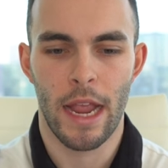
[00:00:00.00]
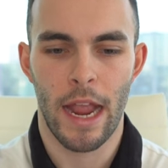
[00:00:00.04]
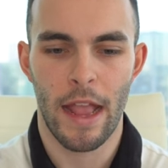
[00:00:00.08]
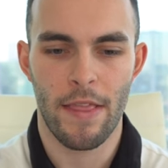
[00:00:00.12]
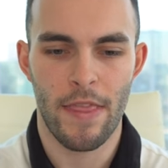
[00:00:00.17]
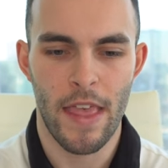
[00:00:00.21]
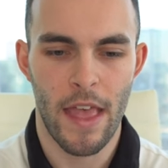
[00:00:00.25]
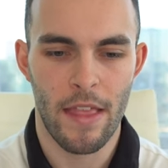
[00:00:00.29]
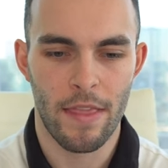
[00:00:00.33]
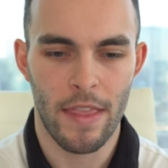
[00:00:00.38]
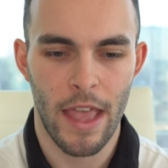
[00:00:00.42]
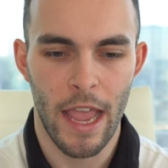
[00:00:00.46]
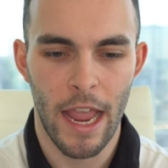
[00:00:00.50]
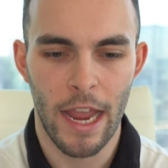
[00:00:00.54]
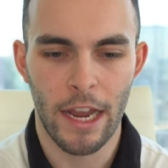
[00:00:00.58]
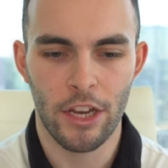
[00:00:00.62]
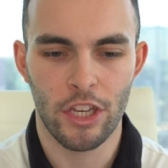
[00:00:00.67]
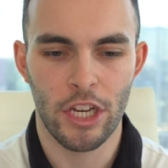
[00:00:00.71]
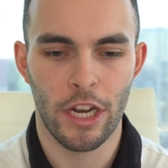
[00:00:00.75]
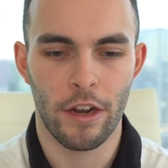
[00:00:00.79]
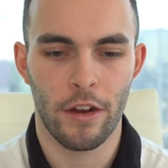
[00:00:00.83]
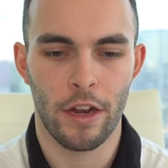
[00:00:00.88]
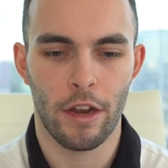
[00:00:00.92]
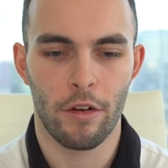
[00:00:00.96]
And then the
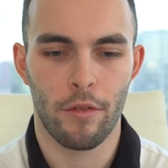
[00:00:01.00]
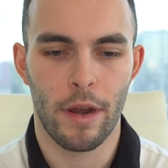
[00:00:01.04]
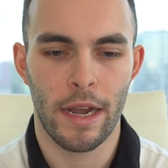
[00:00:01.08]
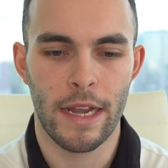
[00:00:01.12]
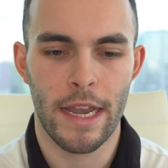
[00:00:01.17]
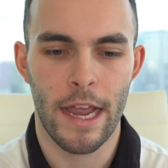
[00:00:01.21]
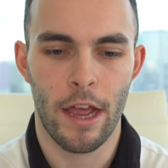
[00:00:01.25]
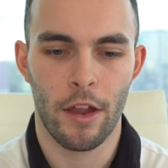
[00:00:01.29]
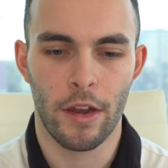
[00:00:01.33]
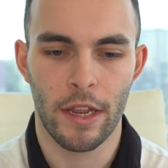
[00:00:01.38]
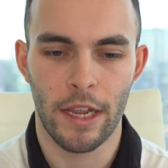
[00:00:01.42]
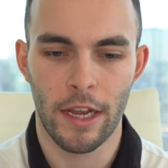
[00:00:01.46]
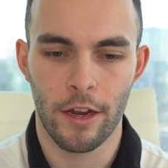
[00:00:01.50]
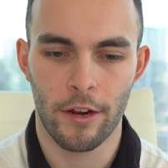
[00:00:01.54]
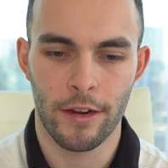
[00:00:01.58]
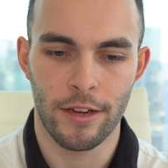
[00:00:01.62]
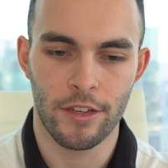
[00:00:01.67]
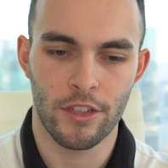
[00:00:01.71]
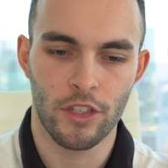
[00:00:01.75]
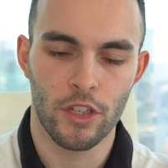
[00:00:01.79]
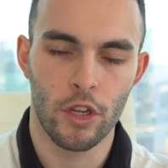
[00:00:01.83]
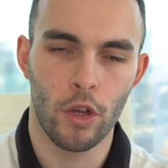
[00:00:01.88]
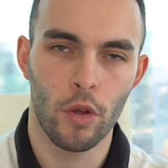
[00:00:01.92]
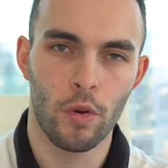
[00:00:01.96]
H area right down here
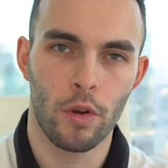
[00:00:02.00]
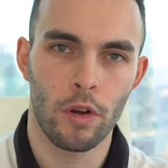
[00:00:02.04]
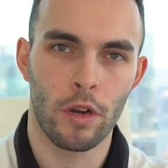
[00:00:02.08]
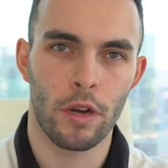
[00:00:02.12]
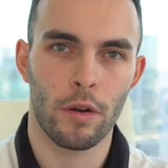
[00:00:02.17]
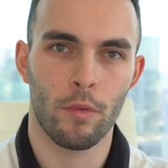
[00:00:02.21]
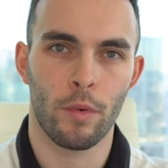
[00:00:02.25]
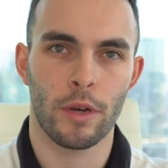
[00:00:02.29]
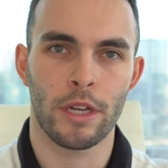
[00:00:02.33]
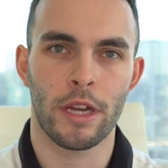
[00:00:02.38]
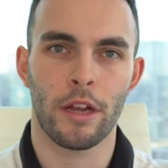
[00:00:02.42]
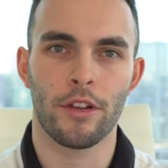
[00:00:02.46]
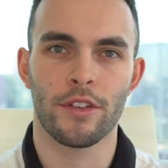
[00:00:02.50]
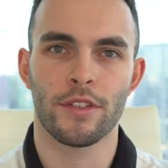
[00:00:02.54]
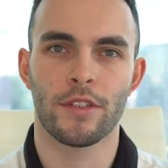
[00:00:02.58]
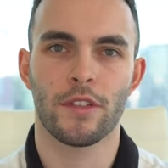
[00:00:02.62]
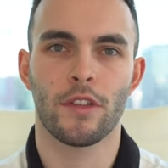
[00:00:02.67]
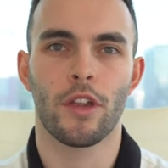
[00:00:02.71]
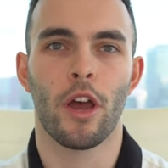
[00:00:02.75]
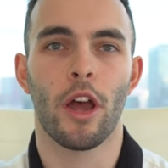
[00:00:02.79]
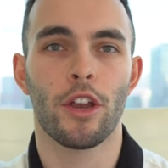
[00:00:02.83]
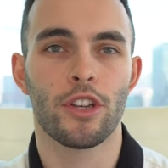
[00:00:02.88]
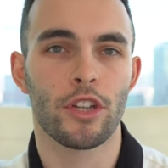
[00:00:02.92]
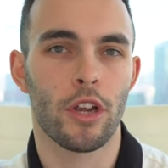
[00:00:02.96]
is Tudor, which I'll
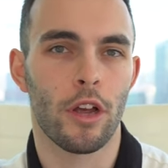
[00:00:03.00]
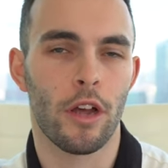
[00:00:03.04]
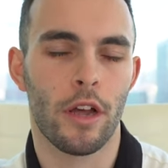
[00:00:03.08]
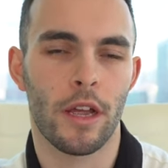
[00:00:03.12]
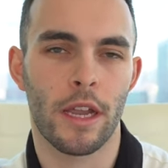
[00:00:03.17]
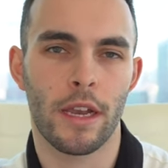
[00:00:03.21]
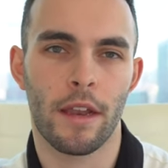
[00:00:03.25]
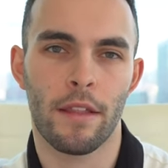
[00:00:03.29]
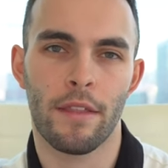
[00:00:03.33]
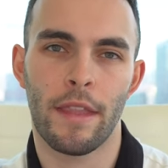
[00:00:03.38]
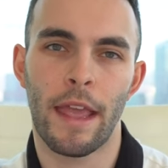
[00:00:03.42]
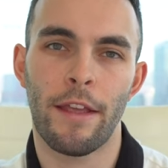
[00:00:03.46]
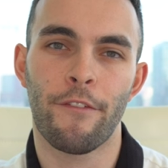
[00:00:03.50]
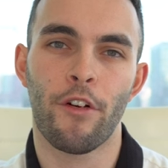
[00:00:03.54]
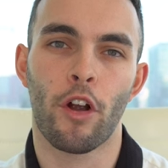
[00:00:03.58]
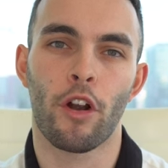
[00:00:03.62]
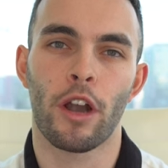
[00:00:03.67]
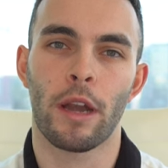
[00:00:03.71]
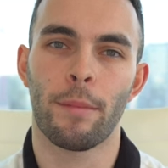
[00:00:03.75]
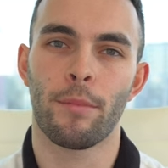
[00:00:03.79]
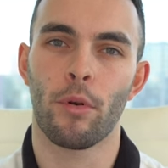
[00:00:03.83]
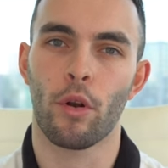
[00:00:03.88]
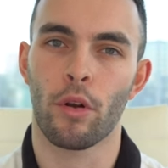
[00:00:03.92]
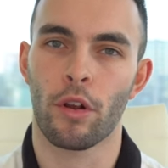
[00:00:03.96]
touch on. They've
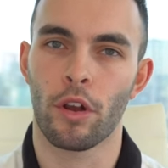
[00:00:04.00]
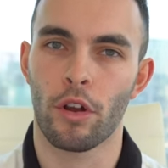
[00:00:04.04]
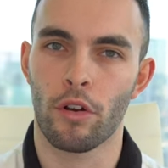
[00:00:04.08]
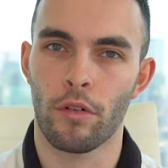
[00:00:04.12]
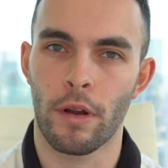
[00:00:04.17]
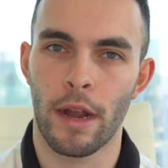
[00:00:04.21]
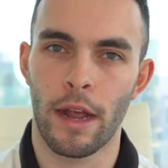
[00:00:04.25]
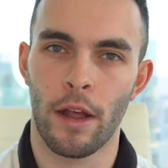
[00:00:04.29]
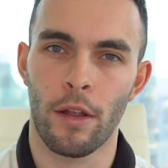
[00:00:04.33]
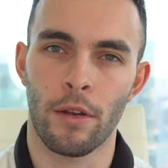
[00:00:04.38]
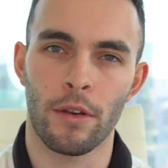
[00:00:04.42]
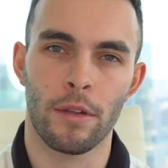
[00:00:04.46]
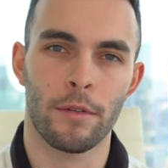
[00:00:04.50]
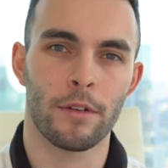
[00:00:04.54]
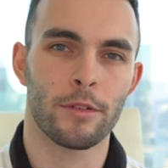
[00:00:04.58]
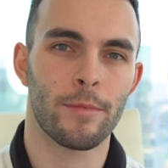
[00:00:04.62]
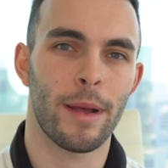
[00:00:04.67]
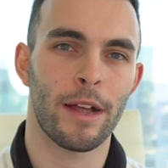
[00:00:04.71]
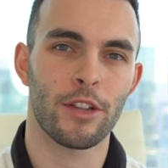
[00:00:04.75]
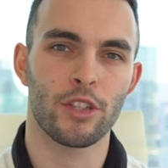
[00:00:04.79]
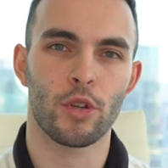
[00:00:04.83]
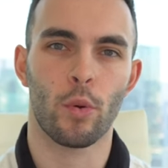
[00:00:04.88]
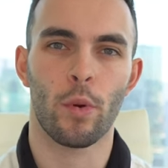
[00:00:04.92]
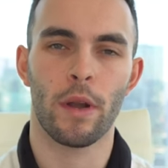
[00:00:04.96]
already broken ground. There's
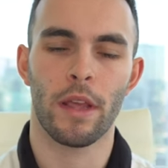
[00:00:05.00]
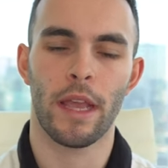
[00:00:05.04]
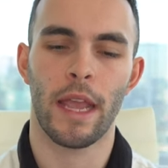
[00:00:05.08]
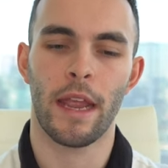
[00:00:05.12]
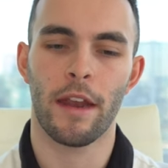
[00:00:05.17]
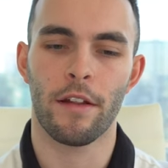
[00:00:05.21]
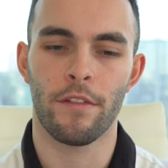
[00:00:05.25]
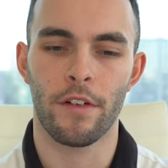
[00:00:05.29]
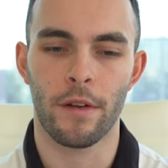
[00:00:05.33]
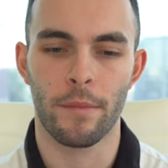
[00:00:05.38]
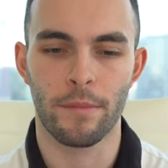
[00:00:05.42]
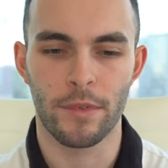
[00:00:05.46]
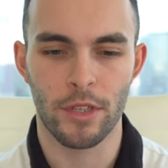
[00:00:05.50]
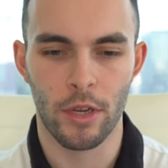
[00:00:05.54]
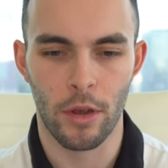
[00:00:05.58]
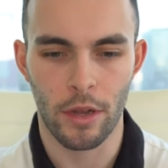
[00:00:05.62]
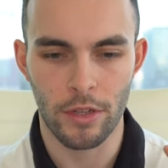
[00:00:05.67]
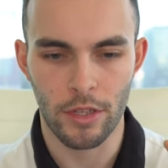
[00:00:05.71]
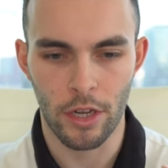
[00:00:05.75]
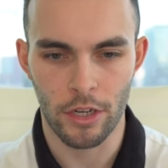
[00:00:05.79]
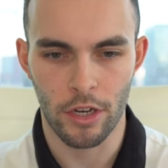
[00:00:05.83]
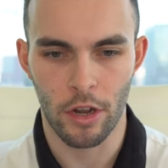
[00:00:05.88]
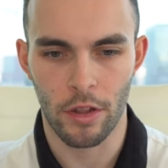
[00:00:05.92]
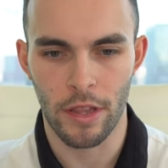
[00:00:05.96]
about 28 of them, so
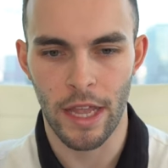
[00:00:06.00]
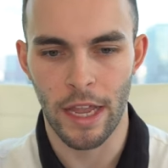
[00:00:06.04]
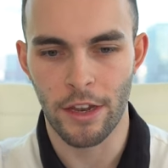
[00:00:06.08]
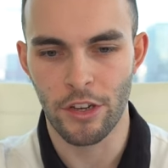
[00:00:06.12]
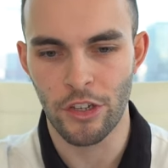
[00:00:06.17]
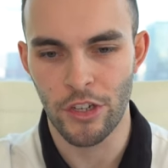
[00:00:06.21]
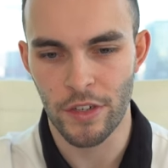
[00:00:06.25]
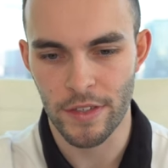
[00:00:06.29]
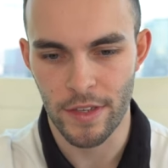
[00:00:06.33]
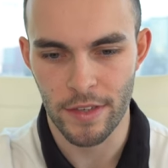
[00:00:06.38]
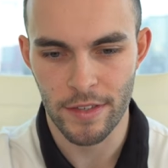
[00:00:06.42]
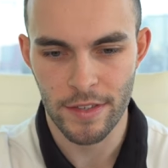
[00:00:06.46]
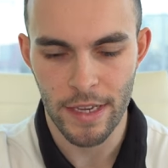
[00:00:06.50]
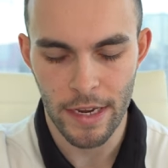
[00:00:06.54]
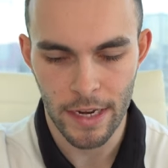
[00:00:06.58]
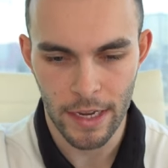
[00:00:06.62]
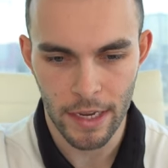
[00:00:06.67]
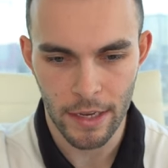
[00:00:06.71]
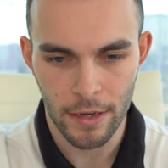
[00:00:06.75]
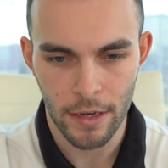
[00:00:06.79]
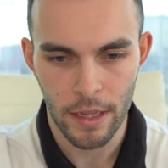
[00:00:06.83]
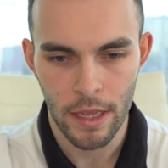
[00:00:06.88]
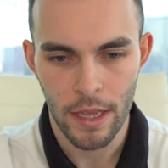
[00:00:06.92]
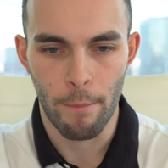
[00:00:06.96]
I'll touch on that in just a
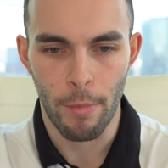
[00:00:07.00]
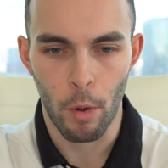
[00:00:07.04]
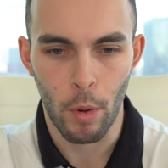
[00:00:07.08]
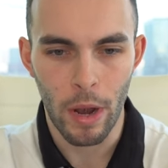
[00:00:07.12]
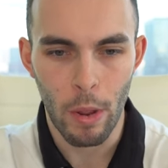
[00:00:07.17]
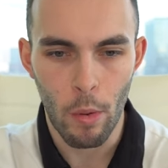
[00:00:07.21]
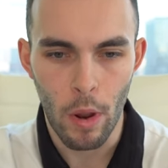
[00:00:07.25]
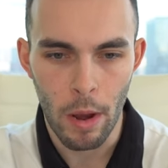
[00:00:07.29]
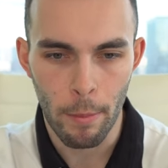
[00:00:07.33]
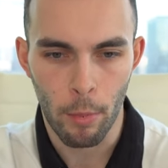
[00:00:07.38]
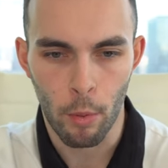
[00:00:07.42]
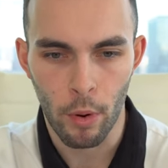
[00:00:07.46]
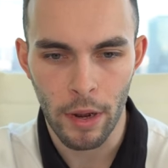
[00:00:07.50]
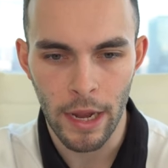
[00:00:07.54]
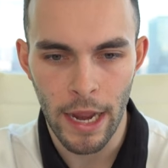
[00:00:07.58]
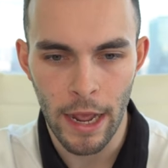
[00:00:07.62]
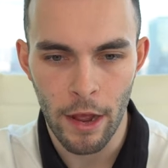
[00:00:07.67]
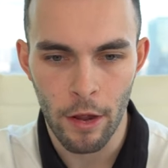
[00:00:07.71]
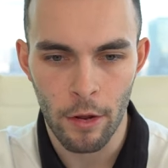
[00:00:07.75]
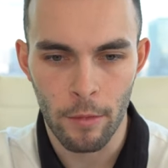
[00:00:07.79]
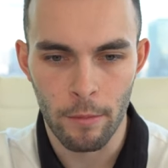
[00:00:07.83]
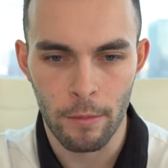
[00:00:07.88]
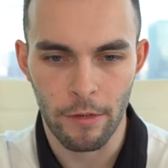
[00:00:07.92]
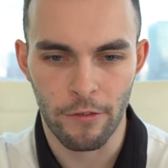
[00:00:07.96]
second. But what I wanna point
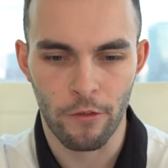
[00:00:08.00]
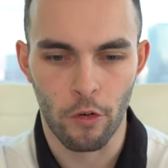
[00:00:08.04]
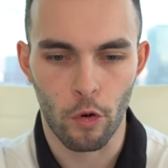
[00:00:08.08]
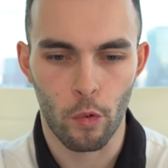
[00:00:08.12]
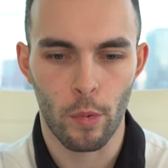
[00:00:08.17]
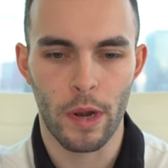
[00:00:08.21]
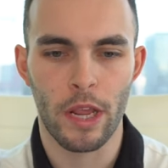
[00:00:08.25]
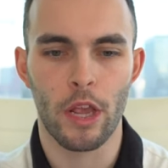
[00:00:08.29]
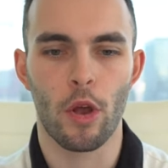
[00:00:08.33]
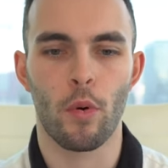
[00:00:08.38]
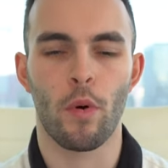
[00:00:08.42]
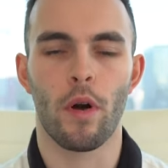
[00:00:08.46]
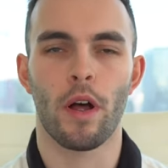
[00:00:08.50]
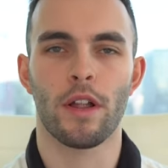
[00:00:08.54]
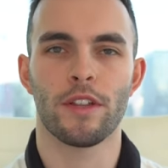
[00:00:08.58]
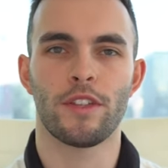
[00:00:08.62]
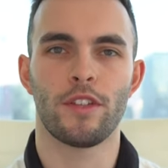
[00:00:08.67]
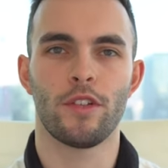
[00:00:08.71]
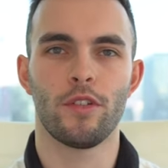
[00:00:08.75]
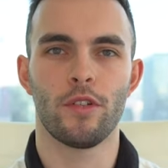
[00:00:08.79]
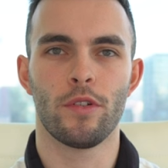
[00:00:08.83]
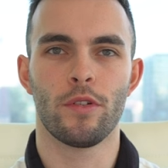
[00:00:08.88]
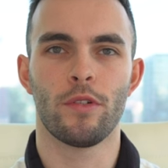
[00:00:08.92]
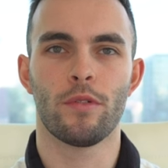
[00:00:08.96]
out before we go on
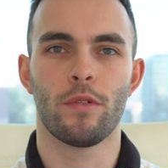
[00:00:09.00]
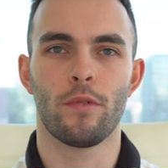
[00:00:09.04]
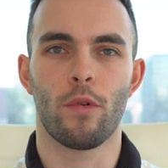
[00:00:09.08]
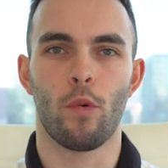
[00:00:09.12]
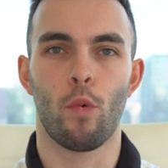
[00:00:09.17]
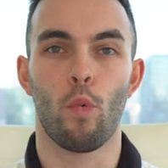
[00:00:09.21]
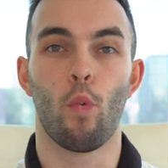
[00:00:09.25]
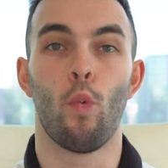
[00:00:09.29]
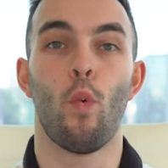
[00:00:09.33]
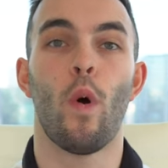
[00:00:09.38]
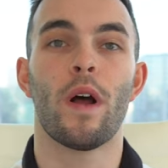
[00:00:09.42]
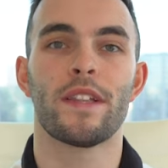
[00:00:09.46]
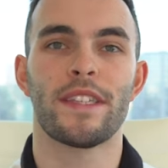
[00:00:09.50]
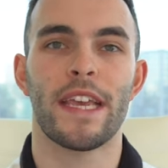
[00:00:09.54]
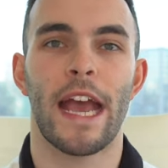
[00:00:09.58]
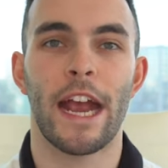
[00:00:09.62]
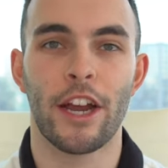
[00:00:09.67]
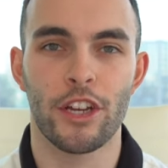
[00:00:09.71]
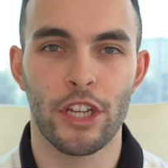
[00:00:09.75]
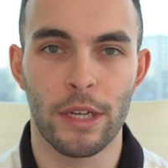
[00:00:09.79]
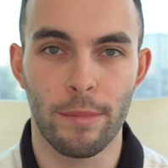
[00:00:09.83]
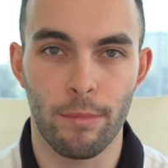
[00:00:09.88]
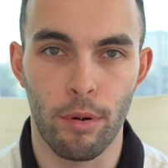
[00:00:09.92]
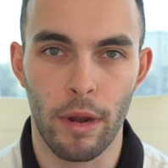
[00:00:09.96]
to what's
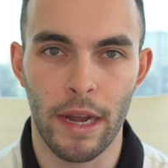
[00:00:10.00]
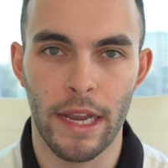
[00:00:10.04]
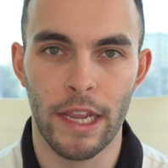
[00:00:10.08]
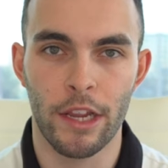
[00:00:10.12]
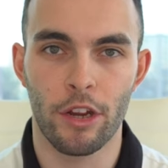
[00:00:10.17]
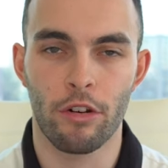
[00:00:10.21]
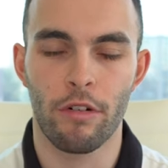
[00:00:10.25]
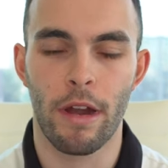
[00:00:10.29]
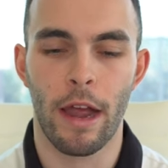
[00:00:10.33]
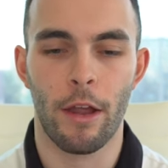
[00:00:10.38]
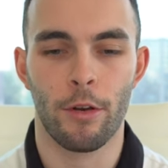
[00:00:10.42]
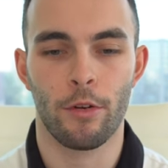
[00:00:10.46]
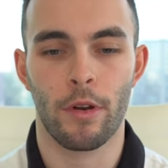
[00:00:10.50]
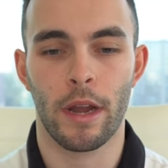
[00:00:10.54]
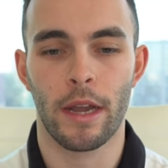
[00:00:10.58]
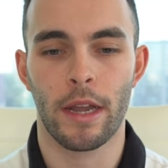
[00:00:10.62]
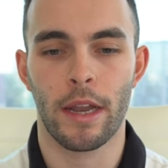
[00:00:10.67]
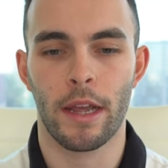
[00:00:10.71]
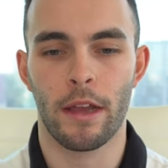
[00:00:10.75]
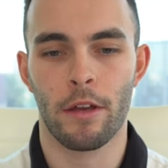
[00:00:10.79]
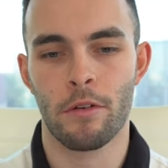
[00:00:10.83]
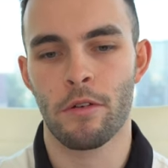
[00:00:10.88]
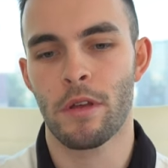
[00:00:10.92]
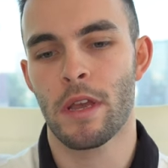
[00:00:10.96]
actually breaking ground right
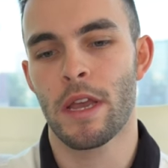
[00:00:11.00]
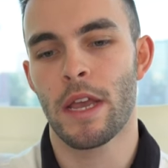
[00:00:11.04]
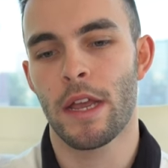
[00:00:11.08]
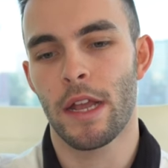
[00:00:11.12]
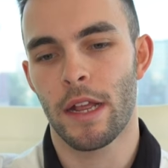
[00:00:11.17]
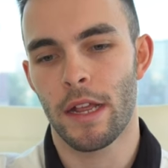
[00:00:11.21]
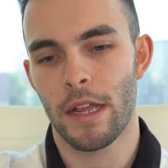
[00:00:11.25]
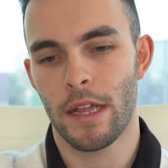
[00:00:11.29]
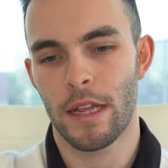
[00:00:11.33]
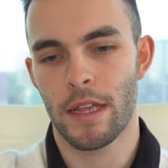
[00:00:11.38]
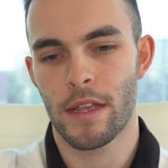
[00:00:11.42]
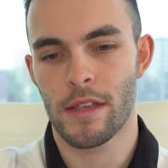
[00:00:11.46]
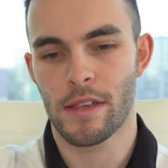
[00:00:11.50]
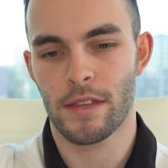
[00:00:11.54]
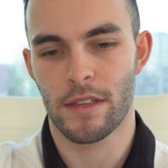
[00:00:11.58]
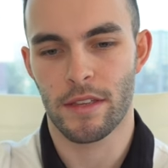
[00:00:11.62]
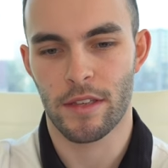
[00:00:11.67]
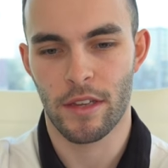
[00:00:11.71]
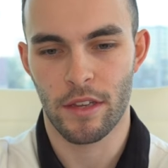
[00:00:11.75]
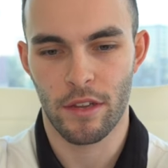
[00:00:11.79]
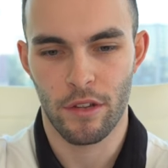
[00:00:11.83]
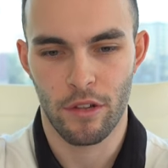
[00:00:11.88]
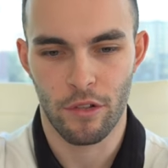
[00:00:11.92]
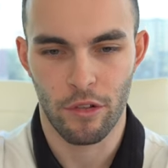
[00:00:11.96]
now
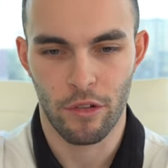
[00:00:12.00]
is